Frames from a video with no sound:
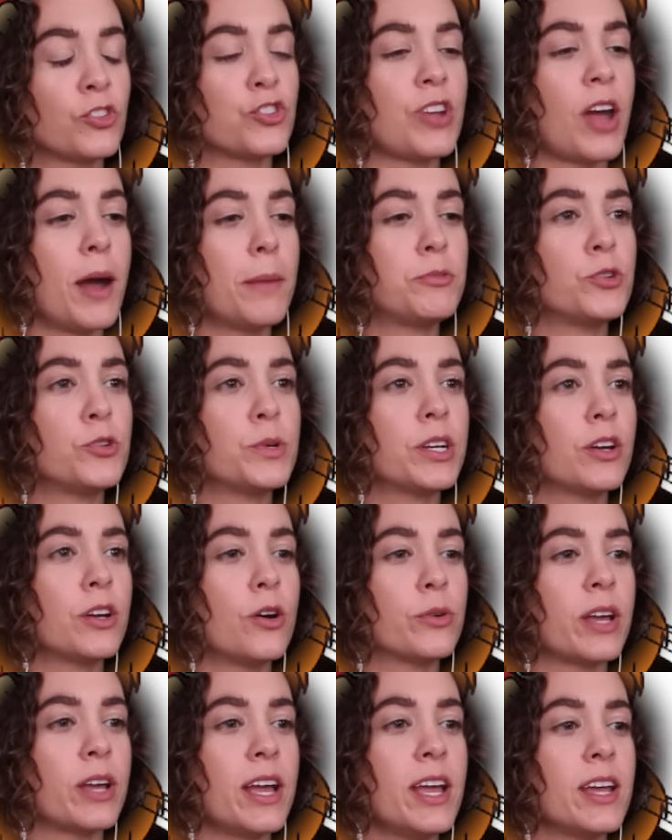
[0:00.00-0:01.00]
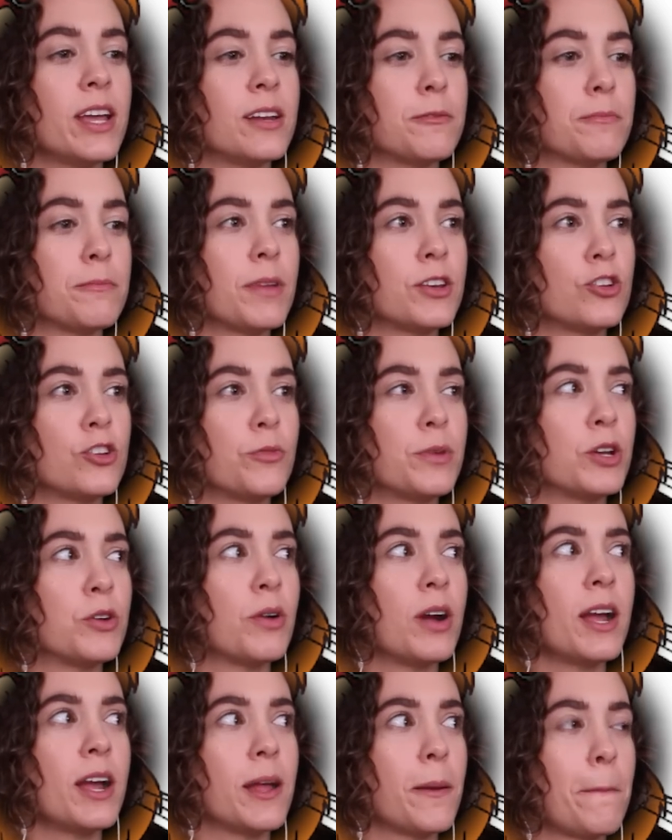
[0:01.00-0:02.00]
Stop doing cocaine and you'll be
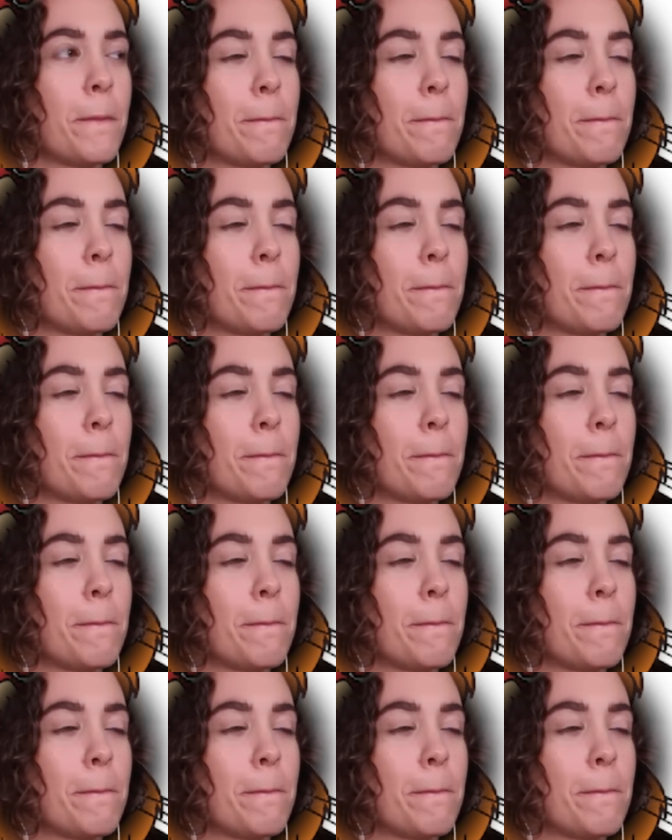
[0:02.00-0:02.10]
great.